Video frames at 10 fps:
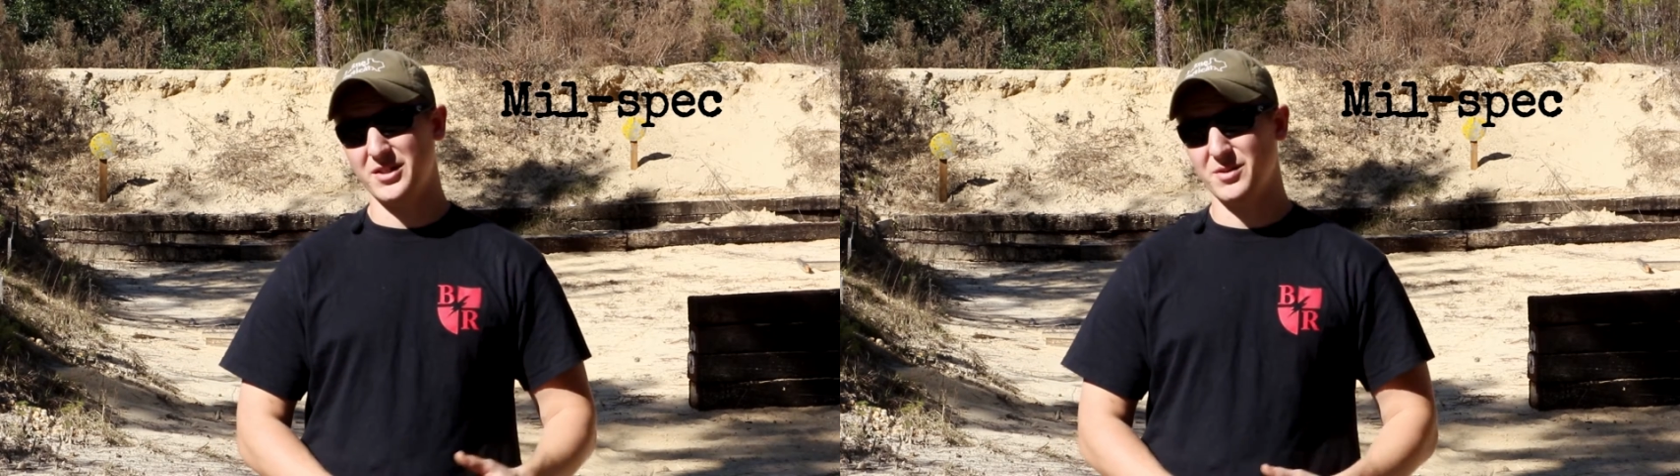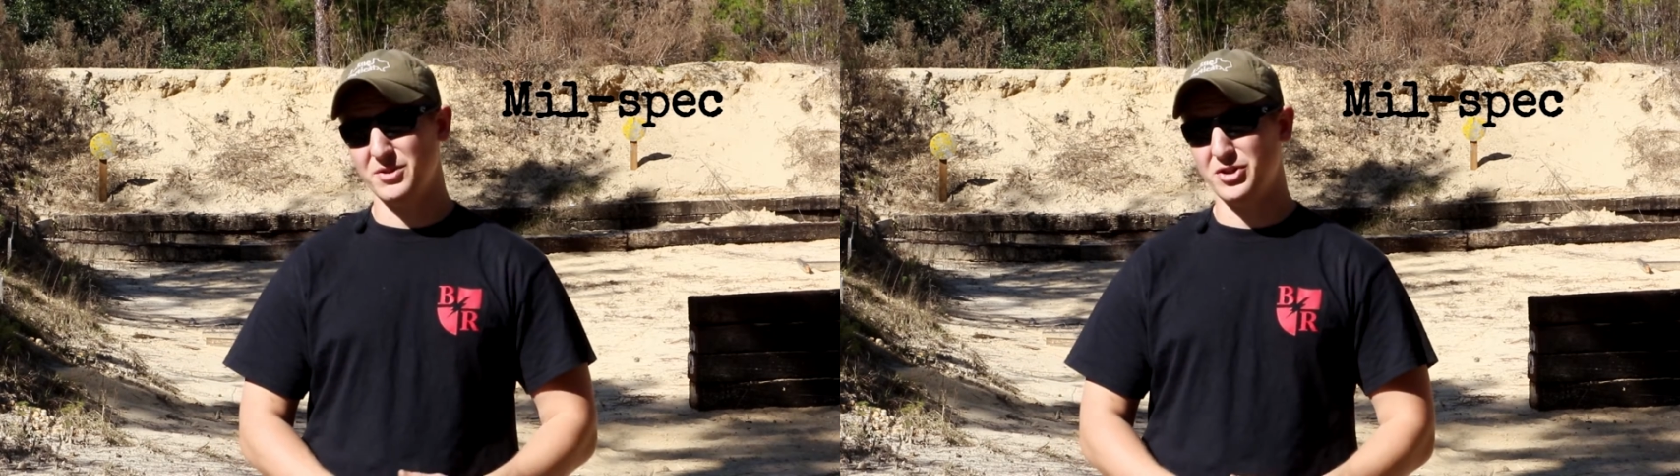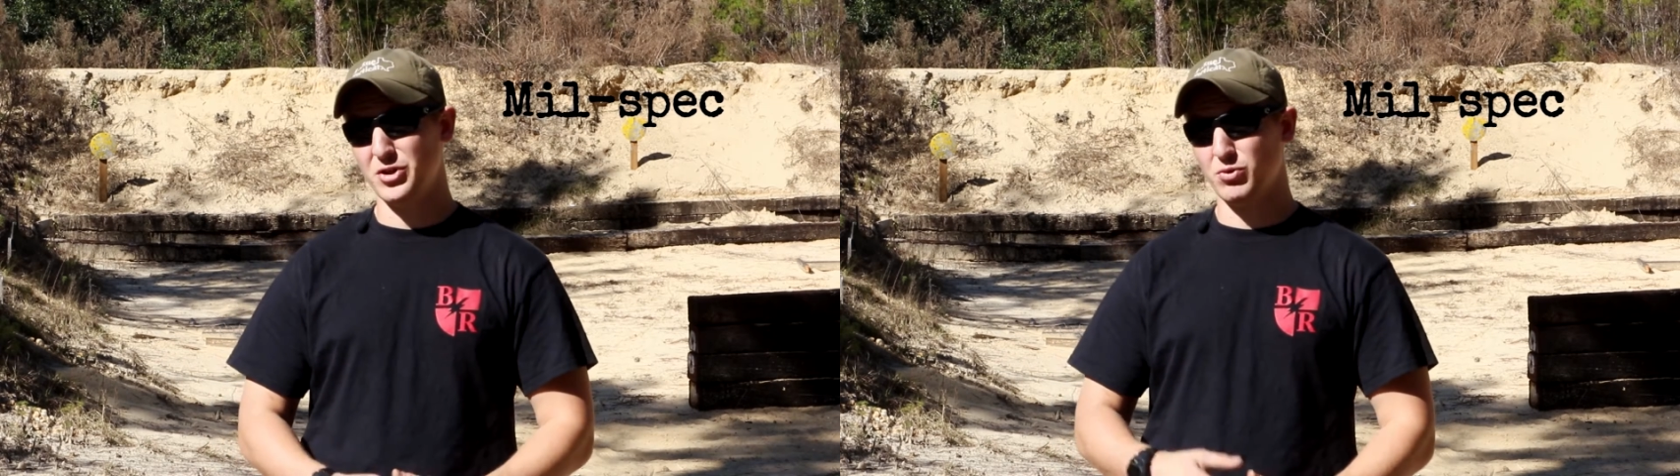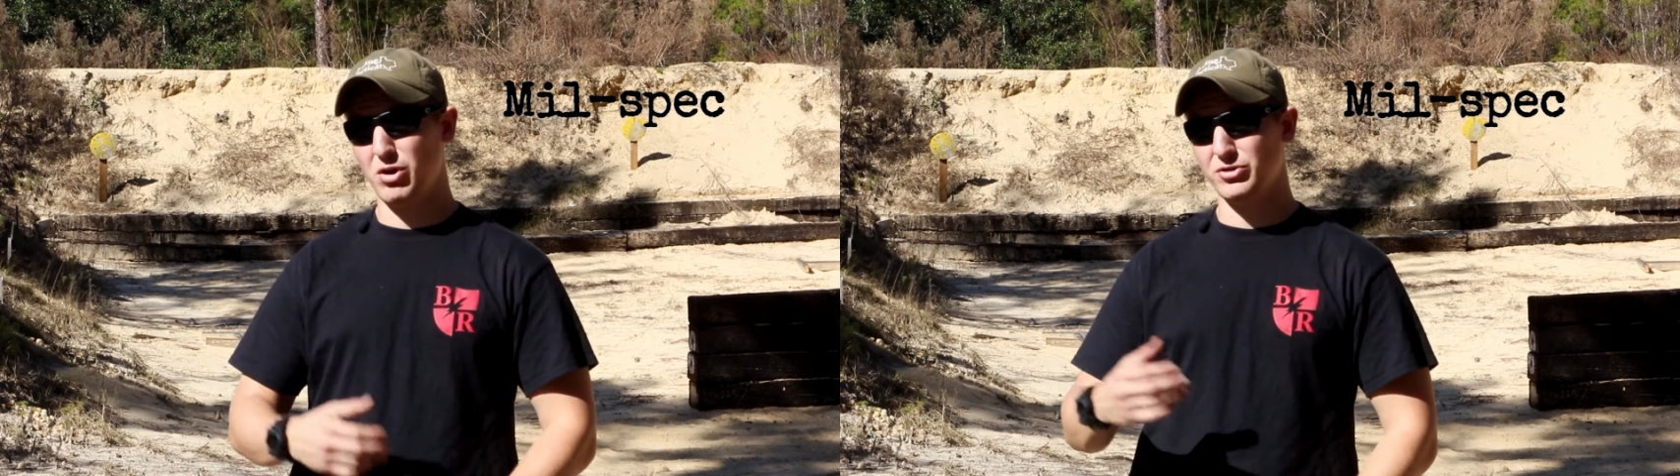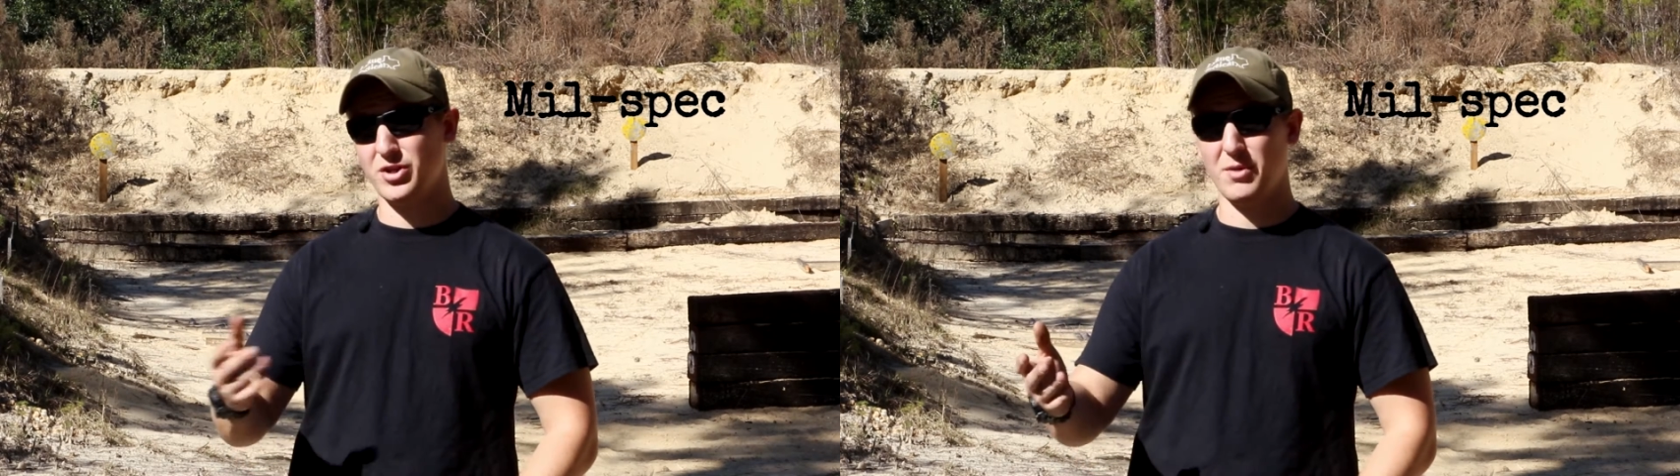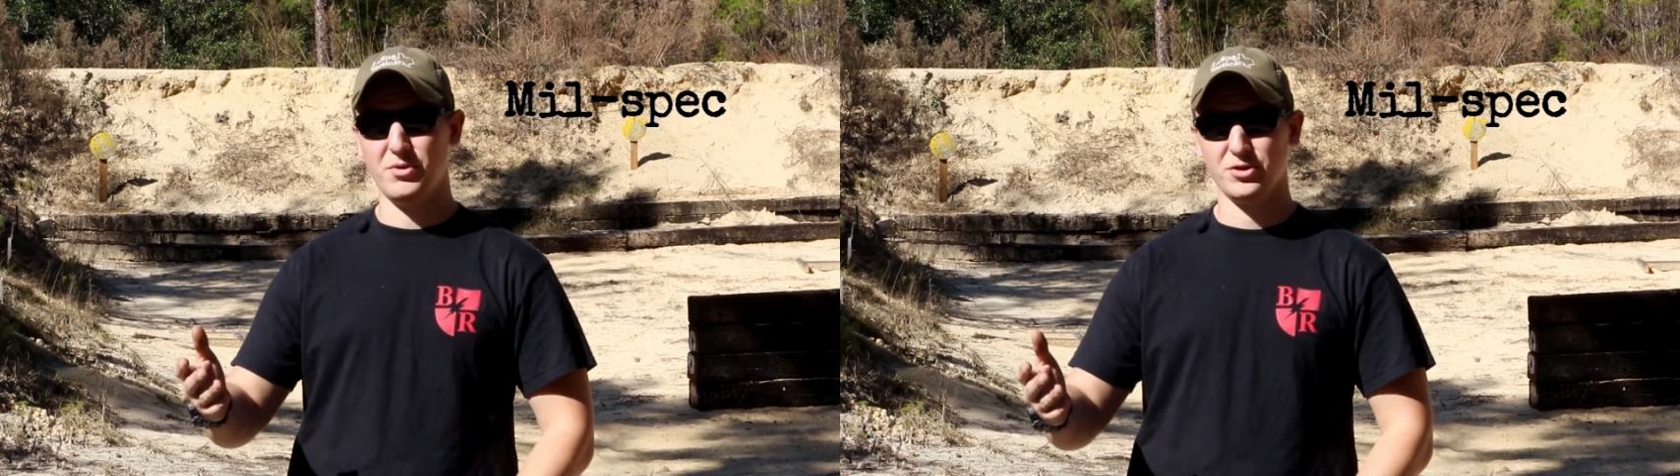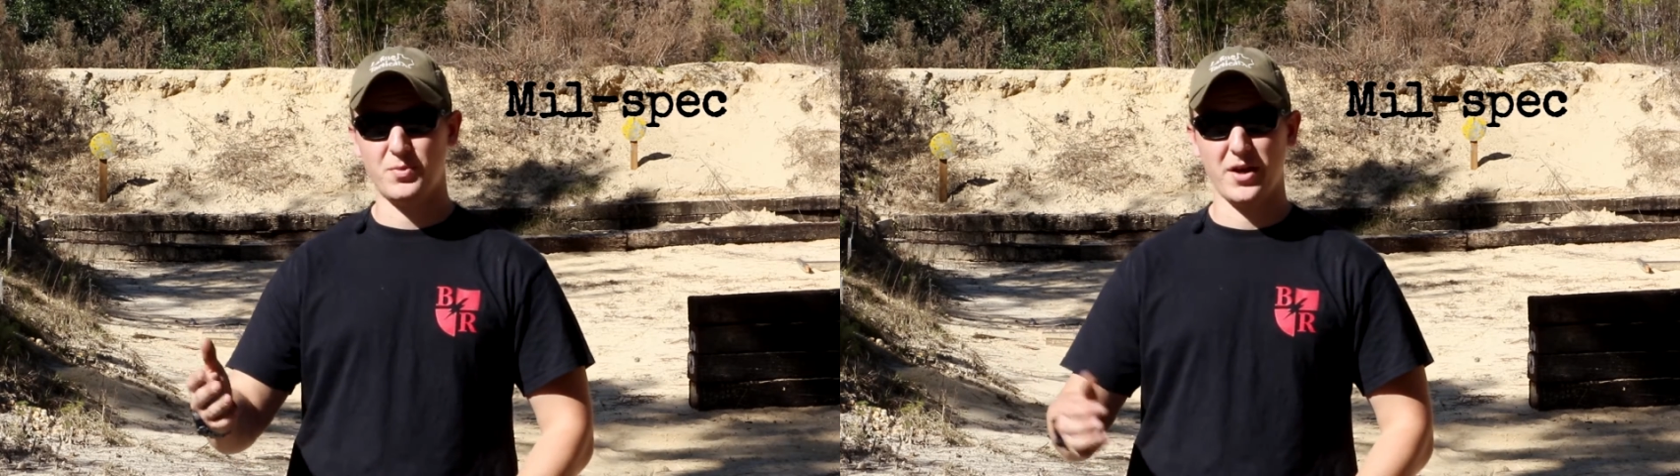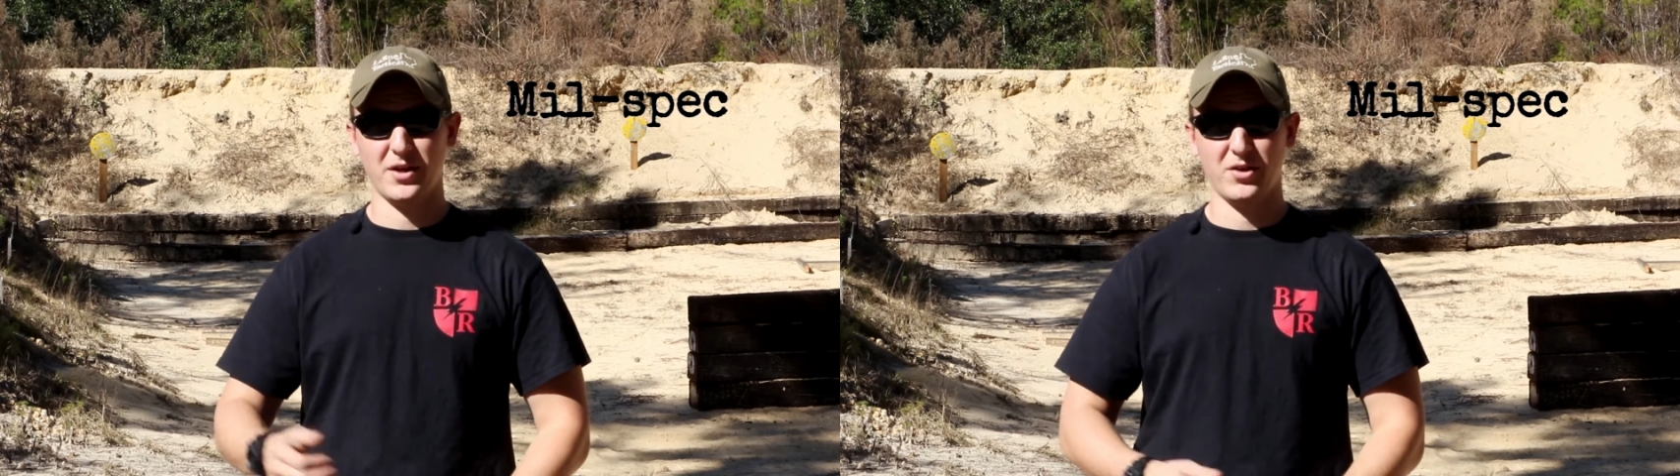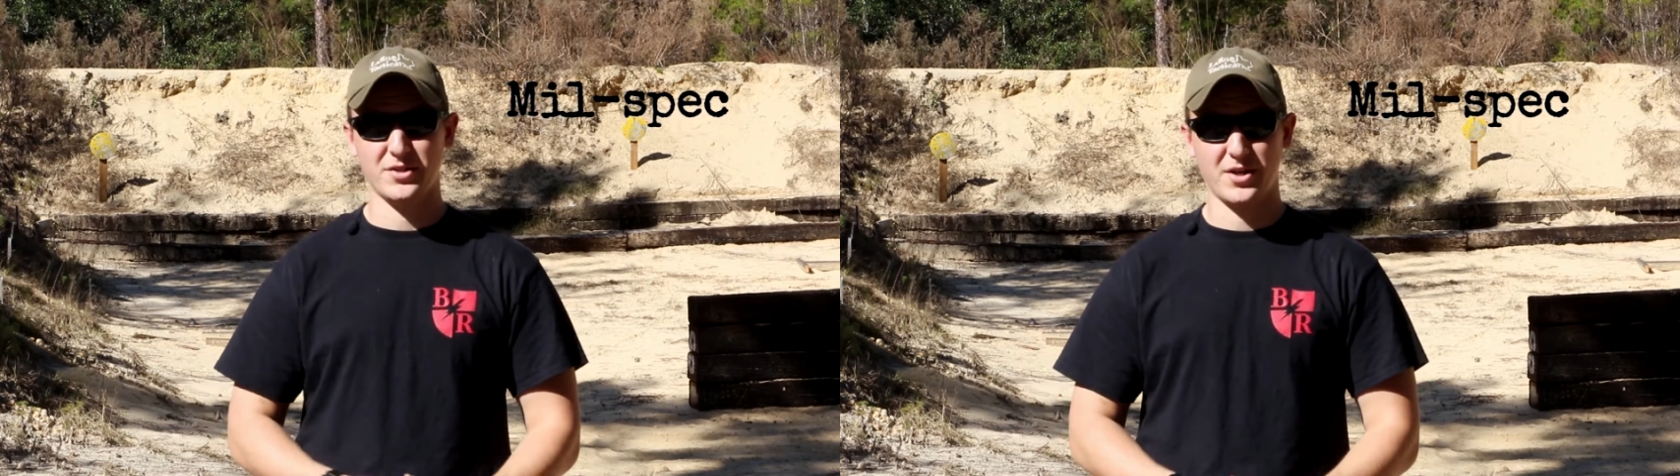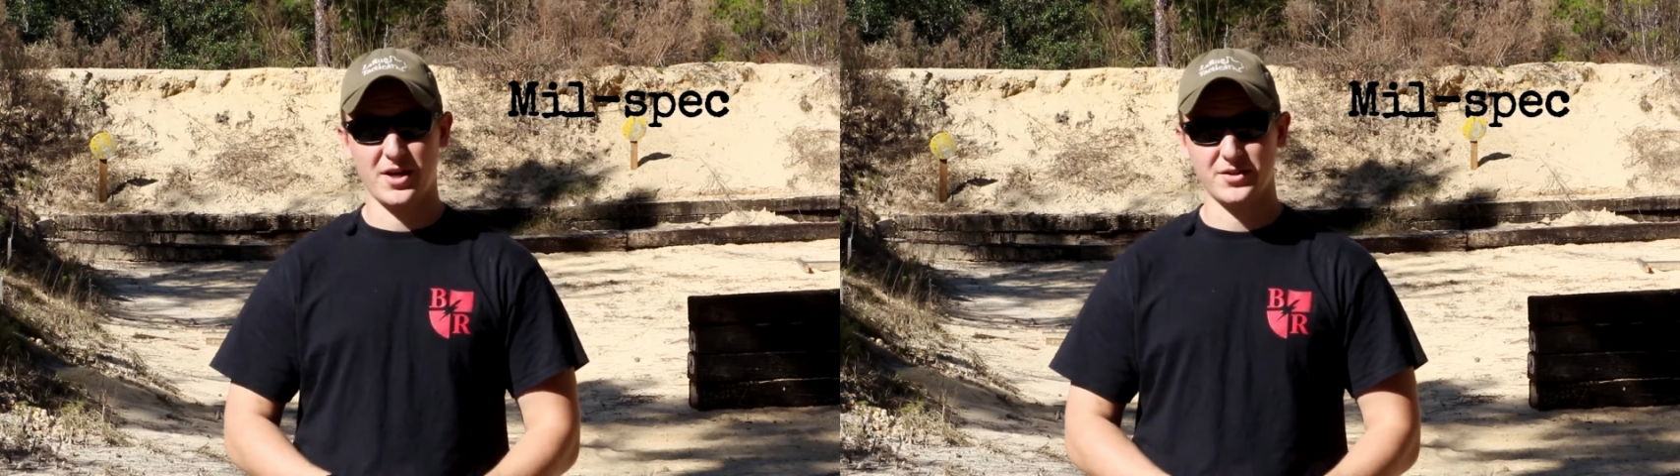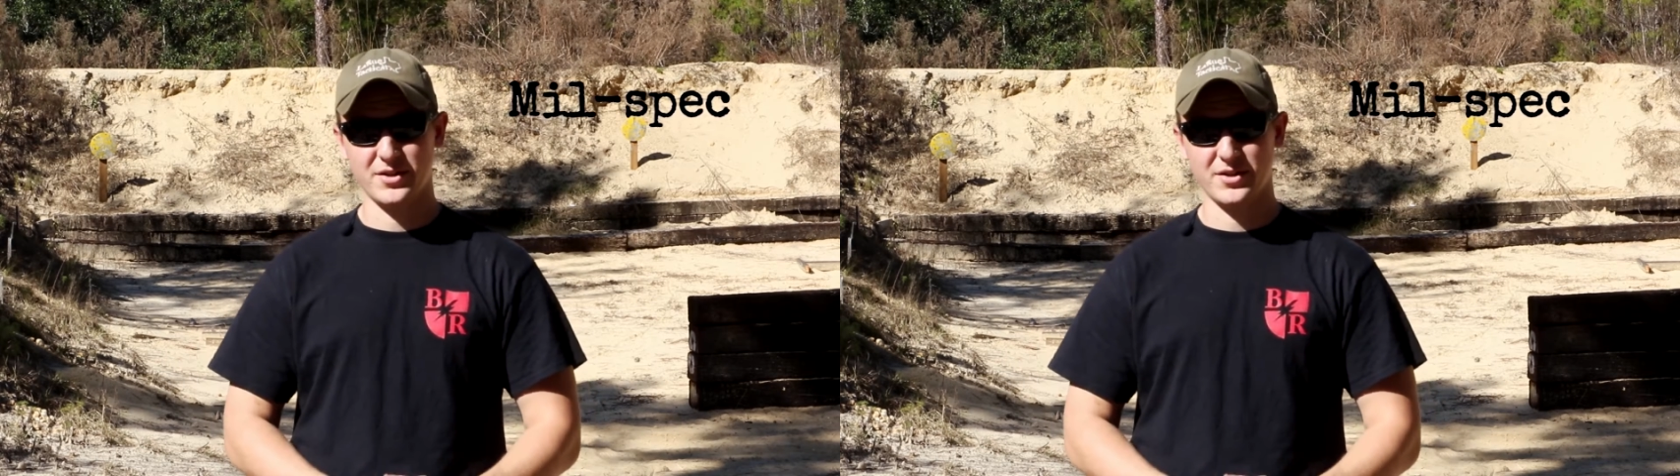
Somebody says, well, it's not mil-spec unless it has